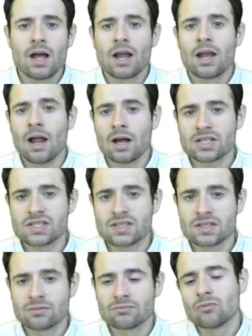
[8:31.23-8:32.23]

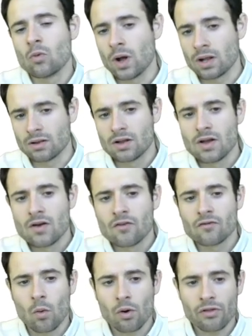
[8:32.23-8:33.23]
Last, well,
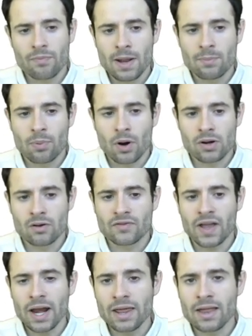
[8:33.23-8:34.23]
fourth main partner of
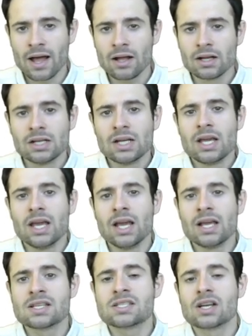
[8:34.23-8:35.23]
Canada
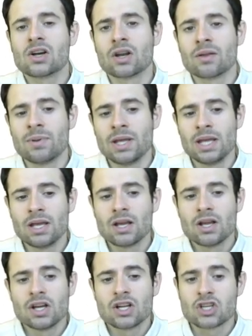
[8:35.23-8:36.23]
is going to be
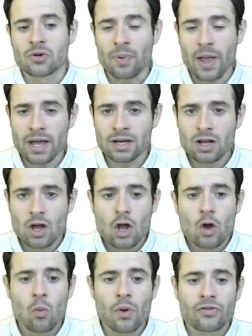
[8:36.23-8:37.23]
Japan
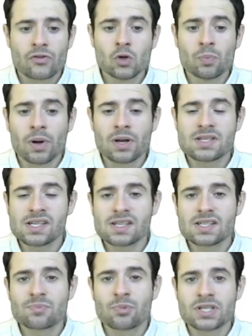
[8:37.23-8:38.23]
with
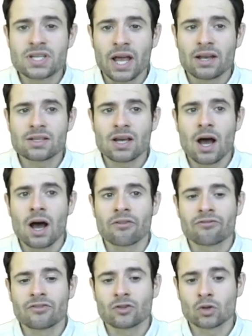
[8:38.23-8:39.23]
2.6%
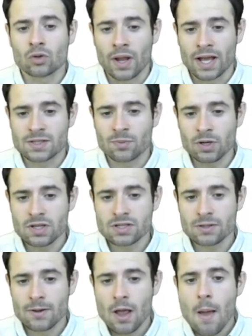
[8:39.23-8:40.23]
of total
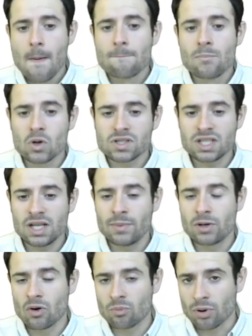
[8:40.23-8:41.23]
exports, mostly
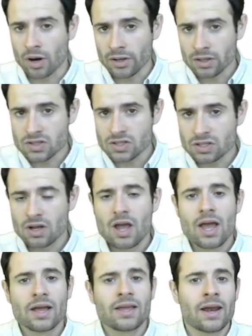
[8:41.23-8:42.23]
mineral products.
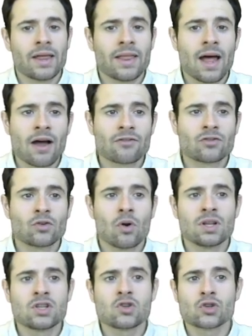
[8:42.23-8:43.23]
Canada, after
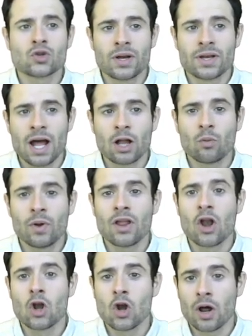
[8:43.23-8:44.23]
all, is also endowed with
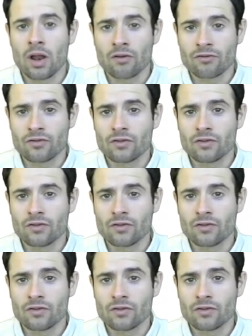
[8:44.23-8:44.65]
a lot of